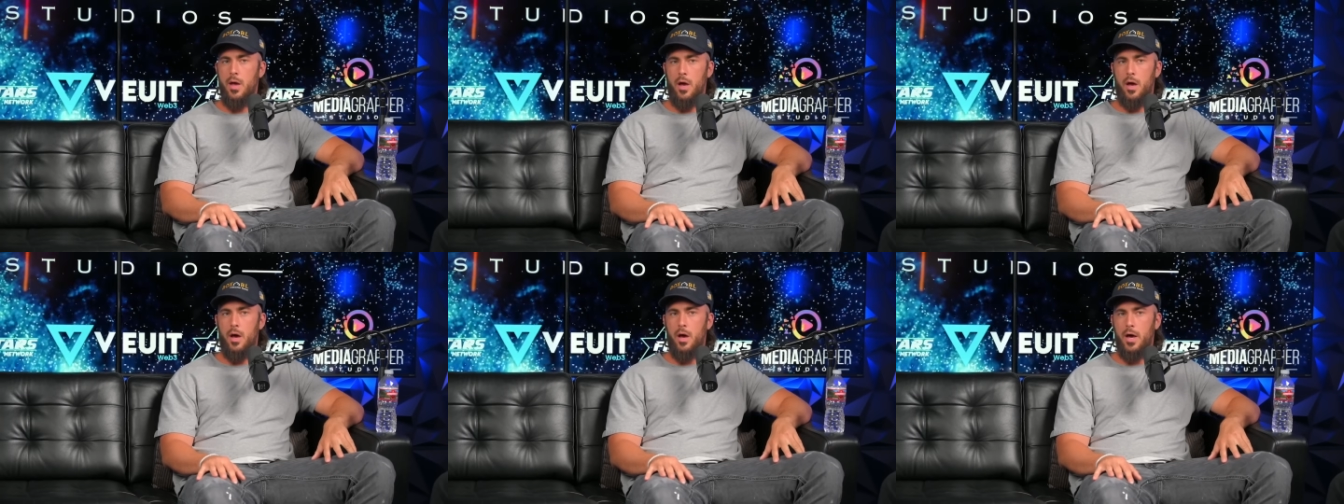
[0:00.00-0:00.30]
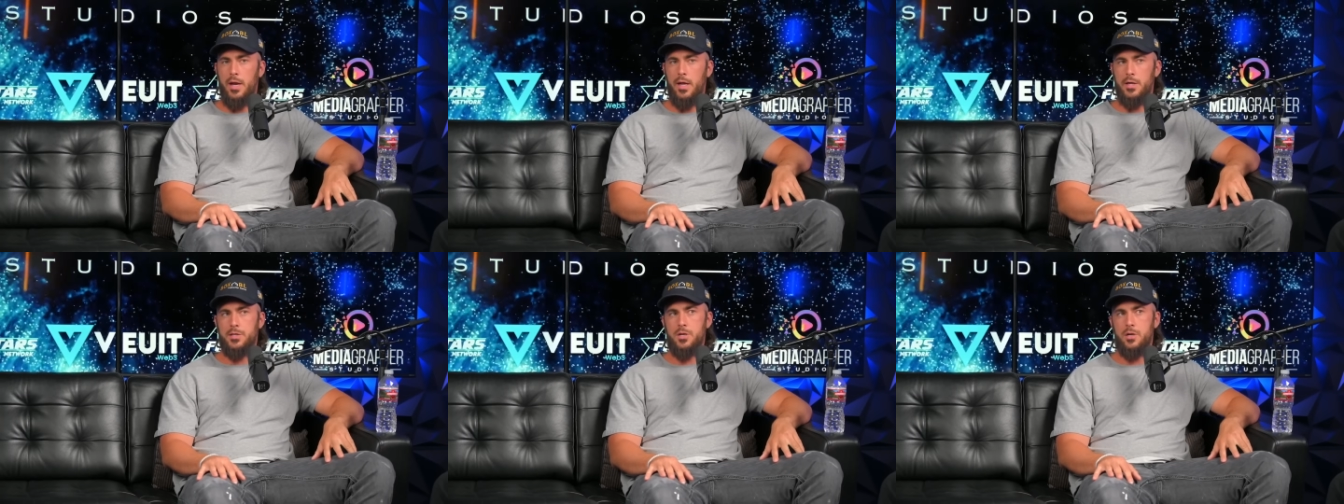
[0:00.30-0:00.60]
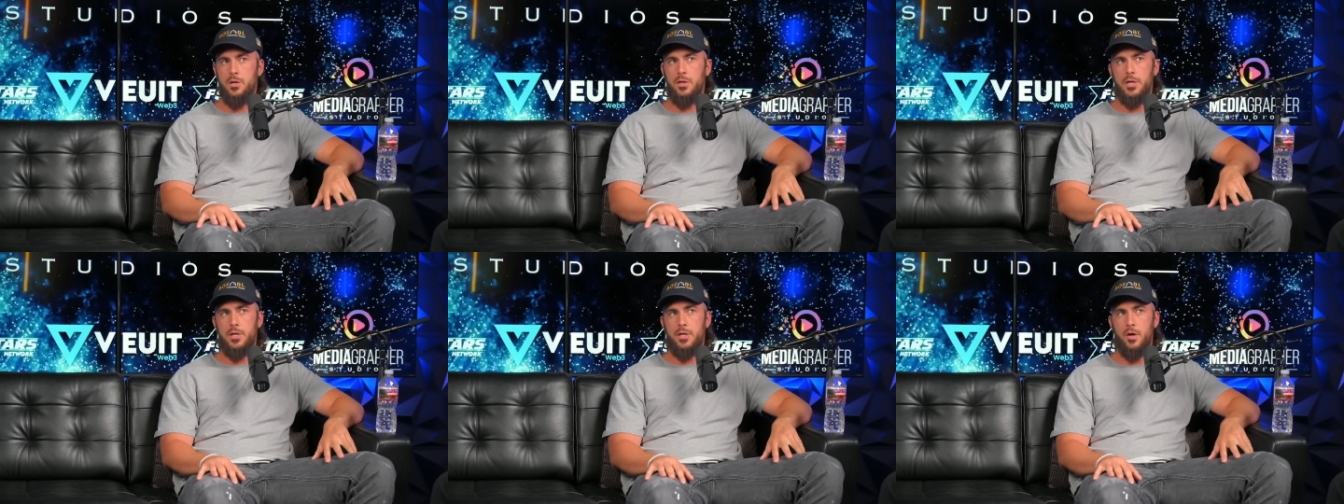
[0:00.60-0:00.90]
Uh, and I
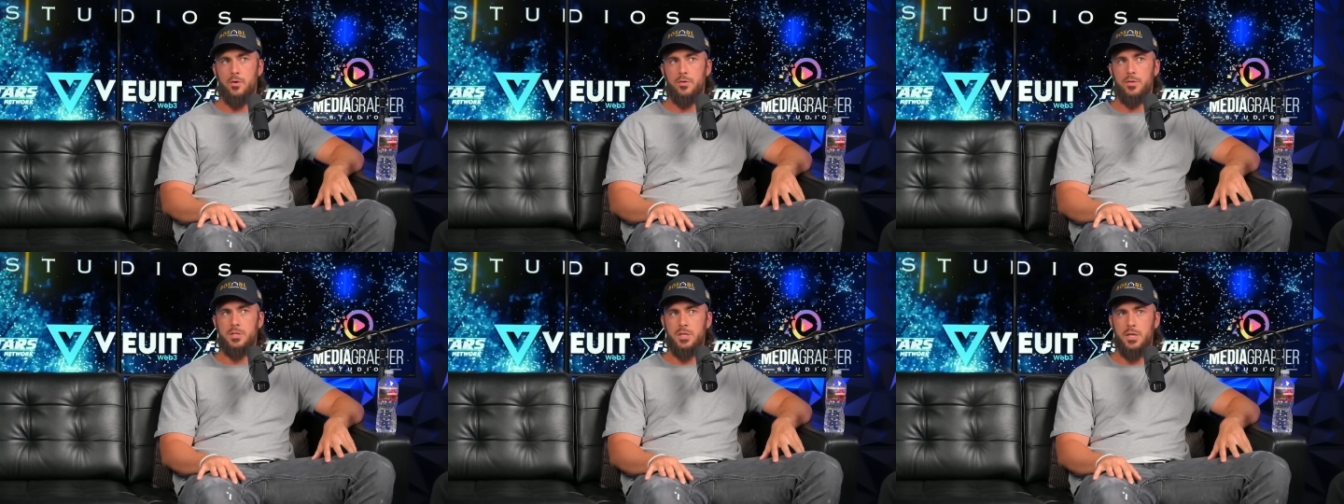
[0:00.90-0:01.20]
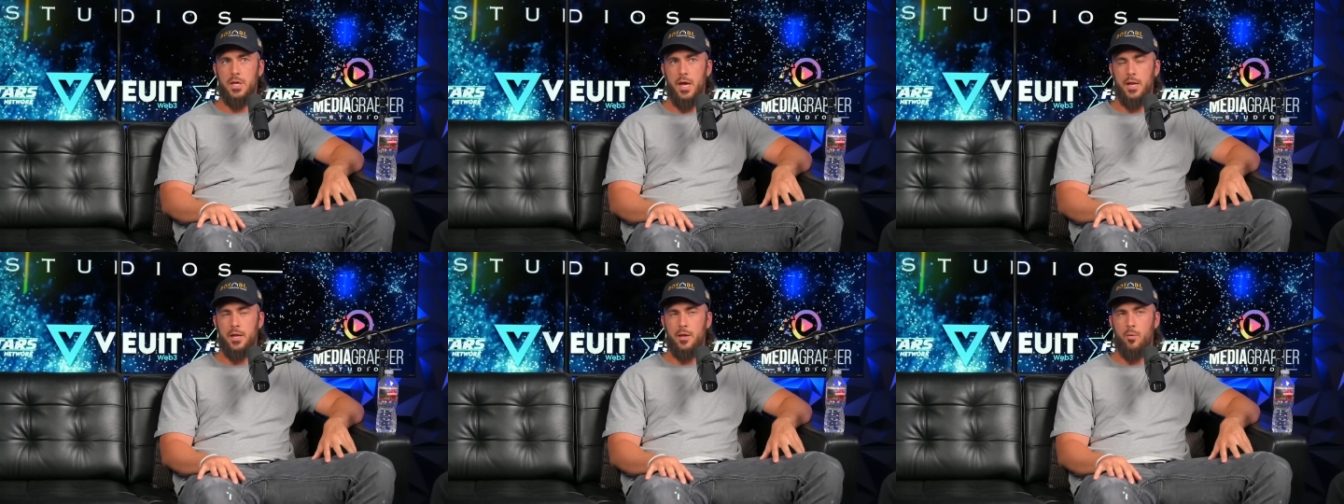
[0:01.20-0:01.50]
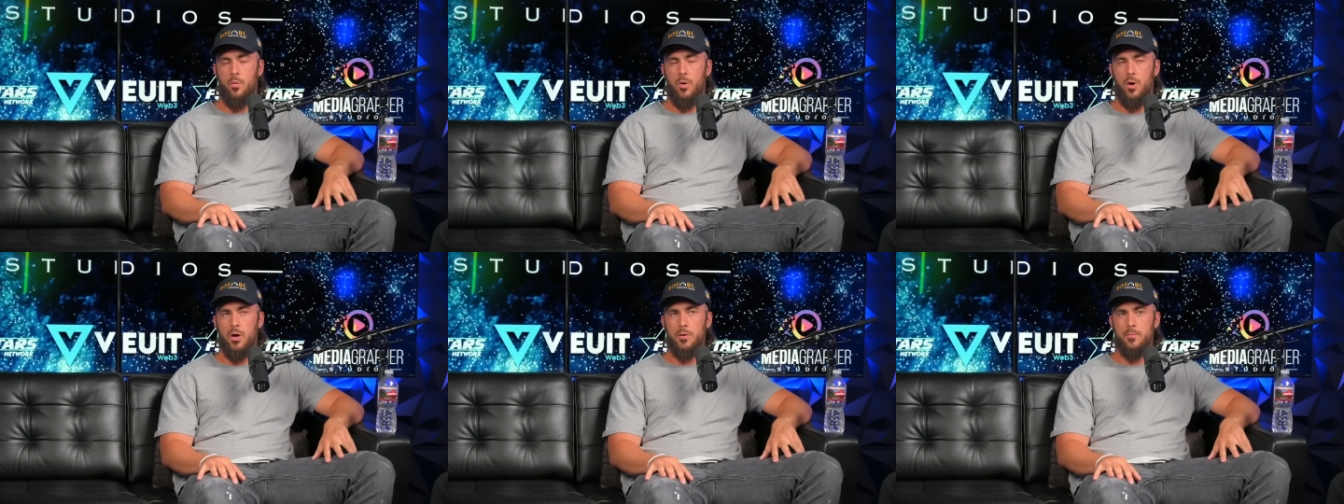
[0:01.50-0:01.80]
certainly don't see
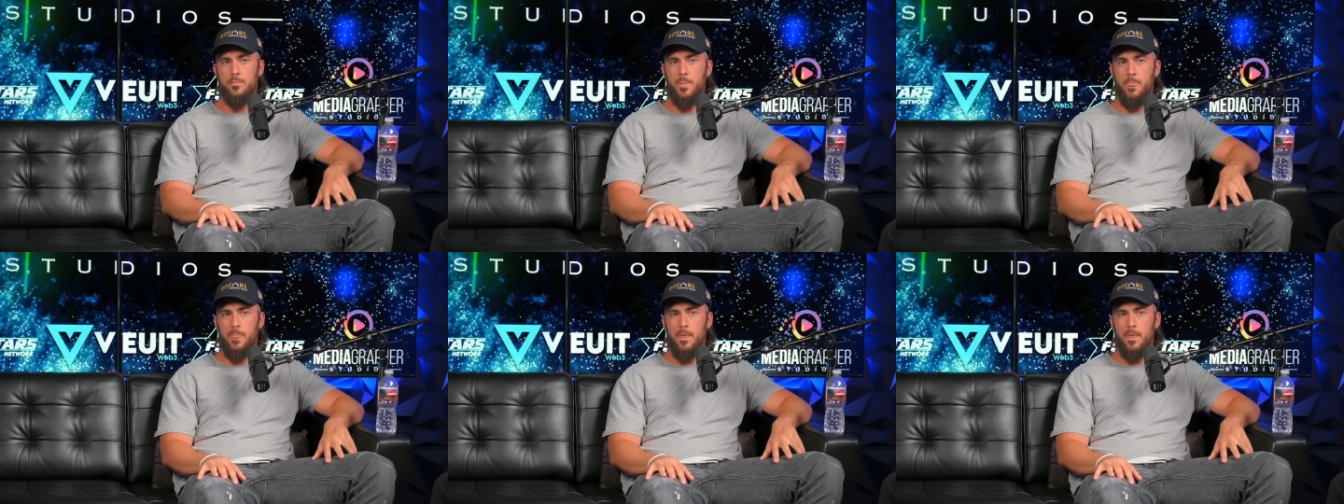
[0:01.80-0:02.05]
anyone